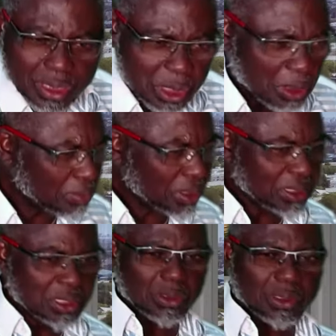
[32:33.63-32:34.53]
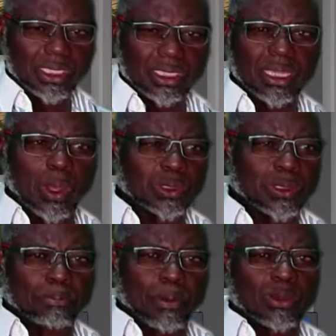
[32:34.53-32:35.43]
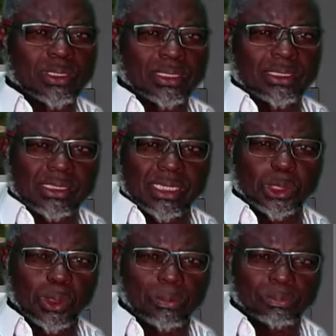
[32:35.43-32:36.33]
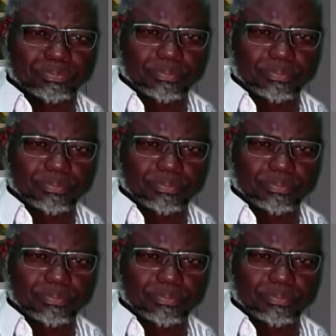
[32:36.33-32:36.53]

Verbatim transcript: Some it is only £1,000 that is a storm.